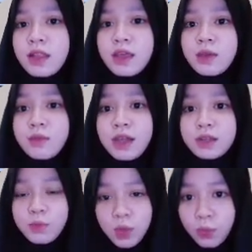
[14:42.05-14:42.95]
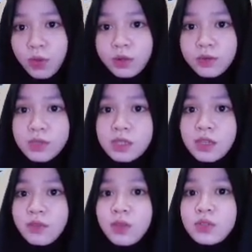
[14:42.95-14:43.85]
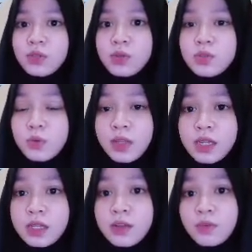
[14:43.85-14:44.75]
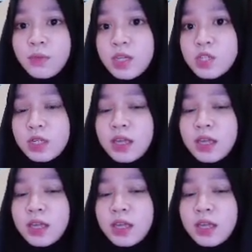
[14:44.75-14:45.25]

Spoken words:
like-minded people, receive interest-related information,